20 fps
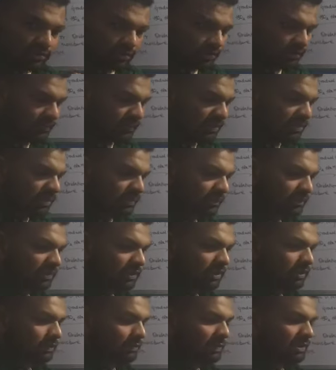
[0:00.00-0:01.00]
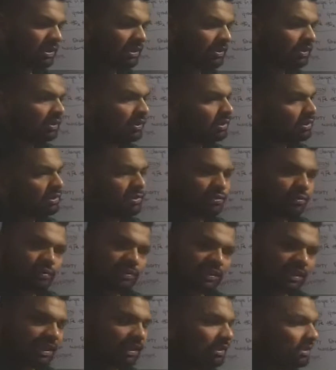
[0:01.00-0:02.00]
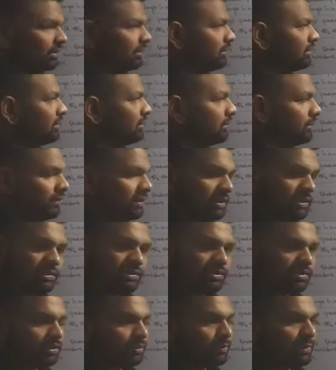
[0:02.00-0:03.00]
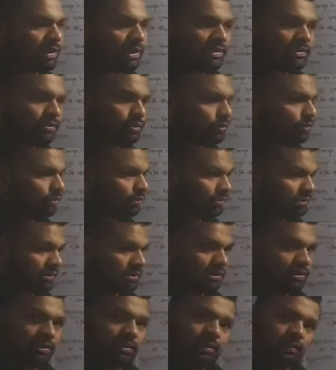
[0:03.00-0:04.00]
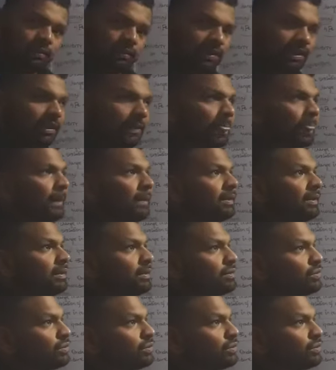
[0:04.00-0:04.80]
surface of the metal. So that is termed as corrosion. Okay.